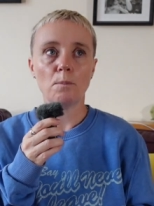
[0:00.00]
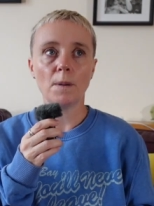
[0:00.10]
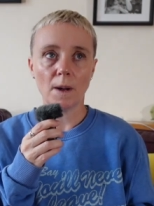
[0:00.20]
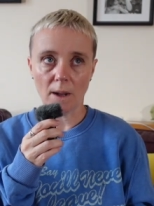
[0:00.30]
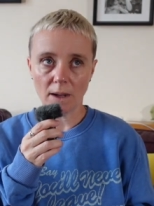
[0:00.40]

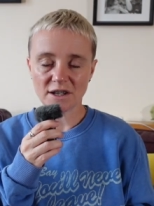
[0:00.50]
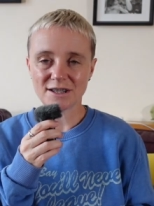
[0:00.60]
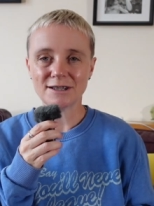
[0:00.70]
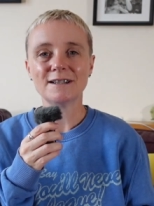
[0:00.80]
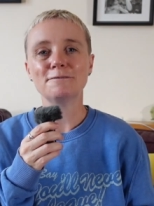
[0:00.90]

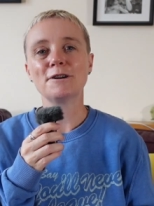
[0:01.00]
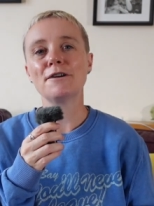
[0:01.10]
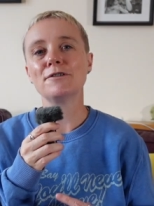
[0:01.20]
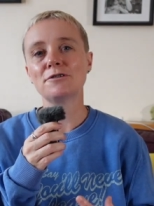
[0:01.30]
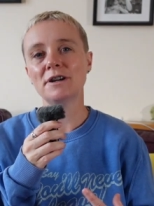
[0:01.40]
But what
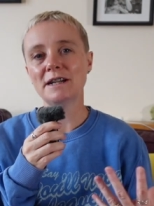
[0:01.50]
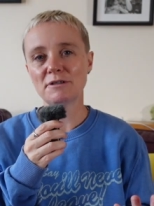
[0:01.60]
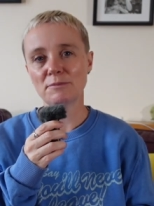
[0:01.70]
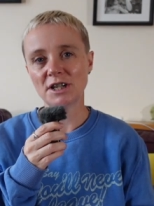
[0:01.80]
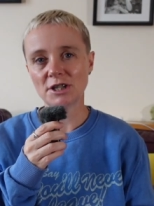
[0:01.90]
I've agreed
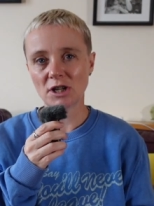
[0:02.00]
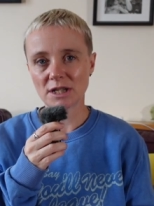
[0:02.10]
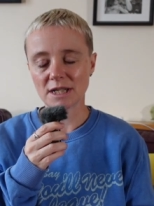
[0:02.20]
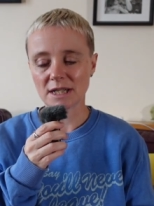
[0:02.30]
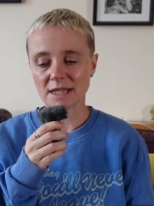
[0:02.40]
with my
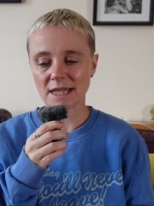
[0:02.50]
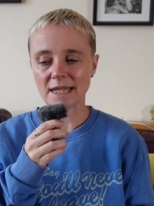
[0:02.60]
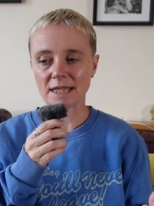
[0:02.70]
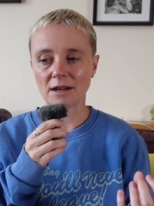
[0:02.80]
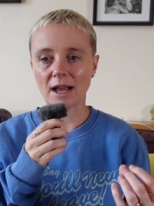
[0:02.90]
doctors
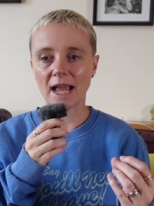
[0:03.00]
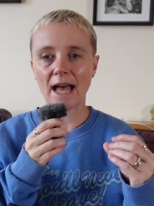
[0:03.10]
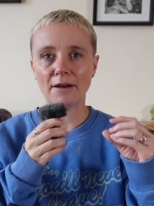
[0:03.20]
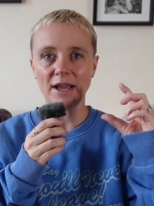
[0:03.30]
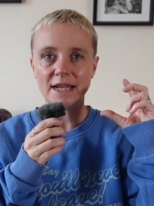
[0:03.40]
is that I
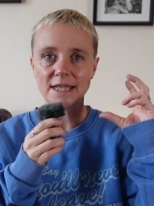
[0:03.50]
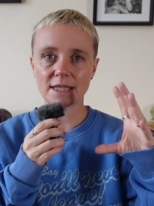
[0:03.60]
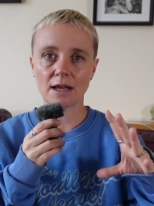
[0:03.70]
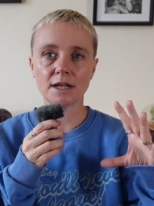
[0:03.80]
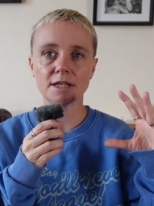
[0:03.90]
have a
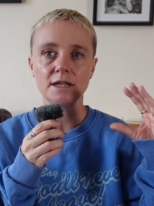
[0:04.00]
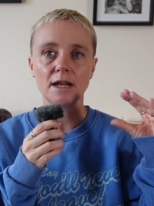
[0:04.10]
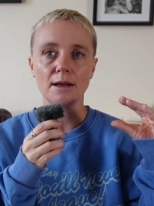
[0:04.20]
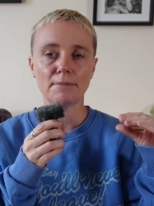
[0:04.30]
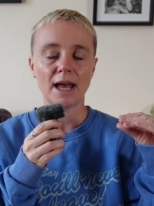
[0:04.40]
certain
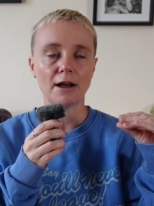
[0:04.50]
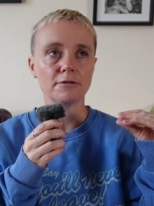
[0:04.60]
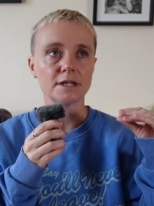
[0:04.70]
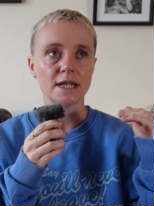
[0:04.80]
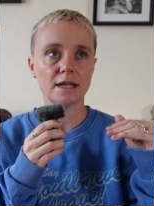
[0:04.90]

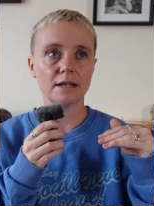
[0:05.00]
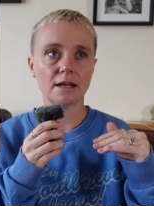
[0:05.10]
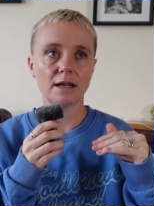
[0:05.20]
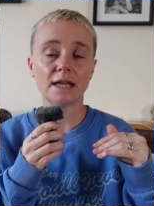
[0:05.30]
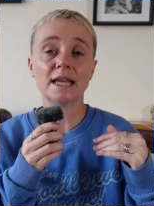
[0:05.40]
amount
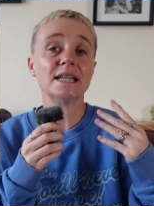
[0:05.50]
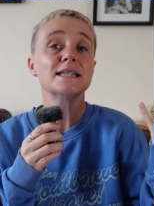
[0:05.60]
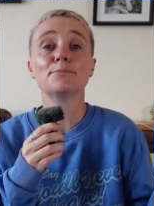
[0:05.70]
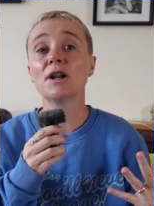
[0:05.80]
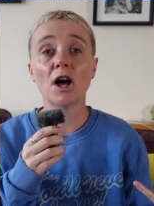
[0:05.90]
in
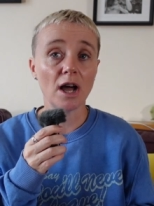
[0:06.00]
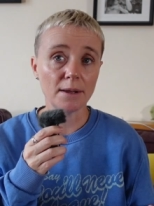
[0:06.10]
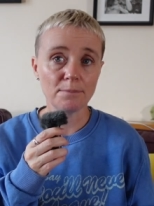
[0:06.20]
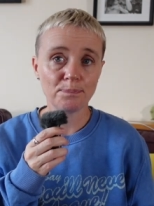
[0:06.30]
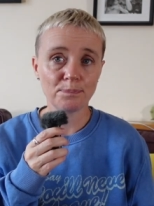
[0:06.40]

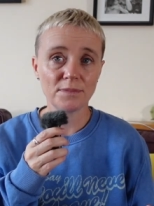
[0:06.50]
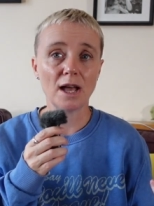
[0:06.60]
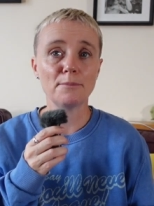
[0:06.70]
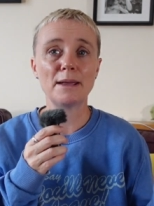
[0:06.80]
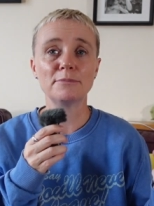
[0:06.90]
supply that
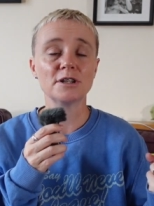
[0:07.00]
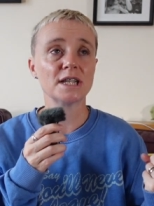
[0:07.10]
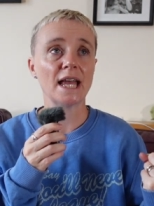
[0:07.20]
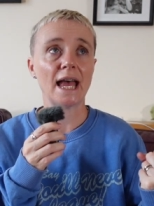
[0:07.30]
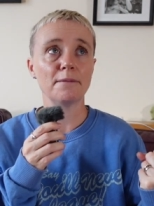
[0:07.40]
I'm able to
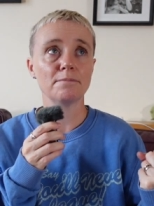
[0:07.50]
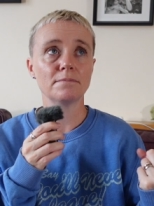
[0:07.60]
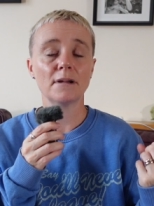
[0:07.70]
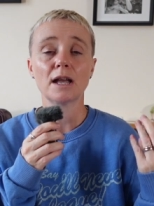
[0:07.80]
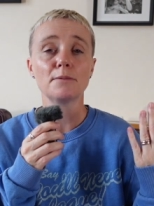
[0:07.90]
get.
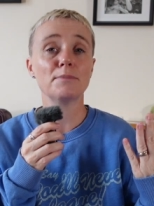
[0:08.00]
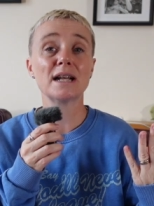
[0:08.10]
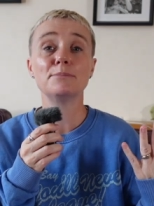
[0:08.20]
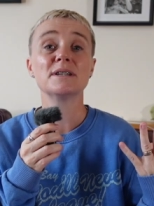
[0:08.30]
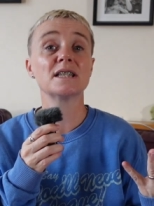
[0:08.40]
I can pick
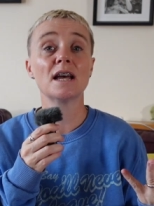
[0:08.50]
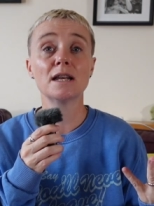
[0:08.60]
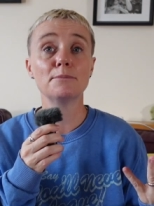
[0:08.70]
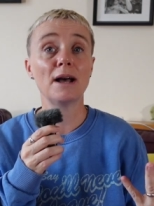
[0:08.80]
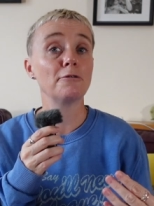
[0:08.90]
up a
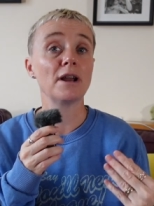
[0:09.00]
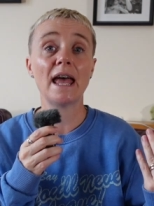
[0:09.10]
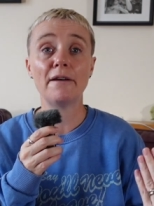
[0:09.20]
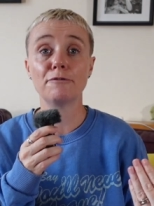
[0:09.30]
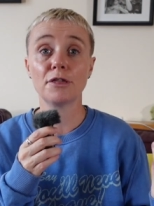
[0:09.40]
certain amount
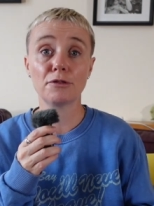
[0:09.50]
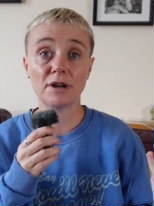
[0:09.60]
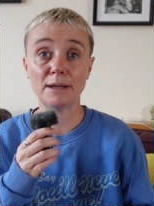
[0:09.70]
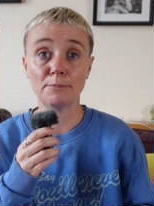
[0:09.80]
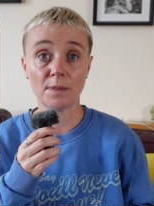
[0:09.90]
every
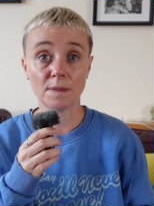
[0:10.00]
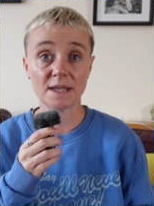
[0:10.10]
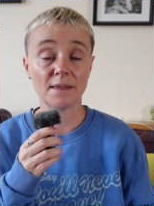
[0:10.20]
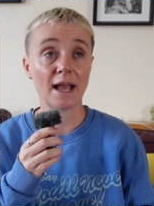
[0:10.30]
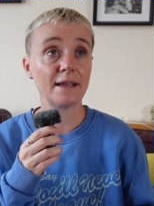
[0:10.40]
3 months,
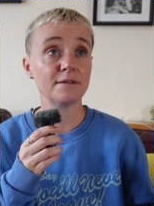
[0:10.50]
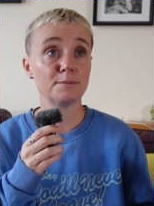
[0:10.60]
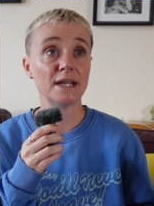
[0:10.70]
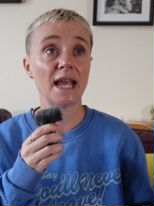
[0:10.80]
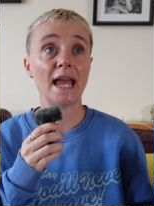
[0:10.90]
and that gives
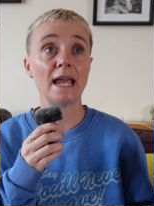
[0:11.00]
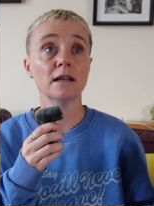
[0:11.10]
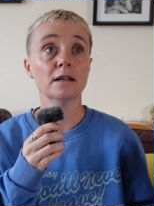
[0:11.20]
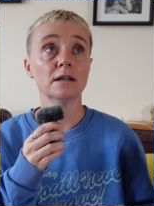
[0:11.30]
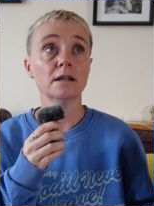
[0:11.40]
me
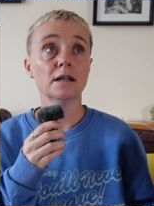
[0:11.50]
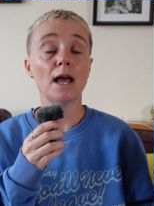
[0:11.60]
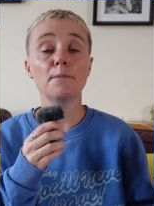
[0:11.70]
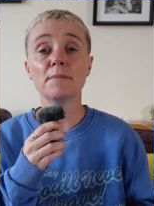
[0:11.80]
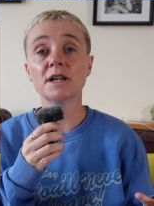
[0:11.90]

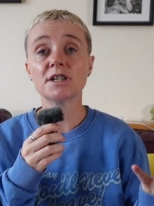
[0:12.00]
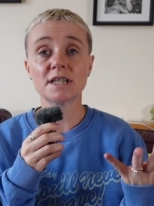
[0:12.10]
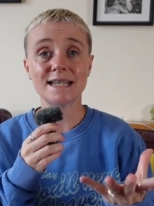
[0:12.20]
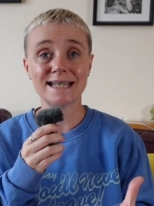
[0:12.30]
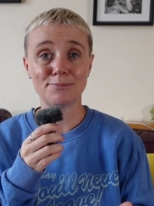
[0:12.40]
an
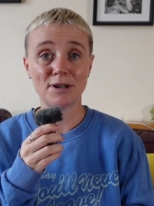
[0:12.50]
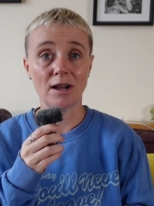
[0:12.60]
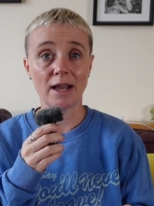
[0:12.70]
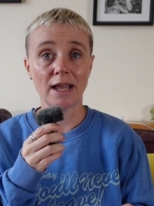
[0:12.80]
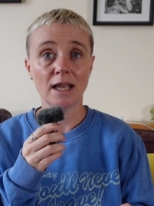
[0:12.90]
emergency
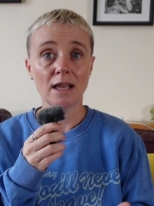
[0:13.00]
supply.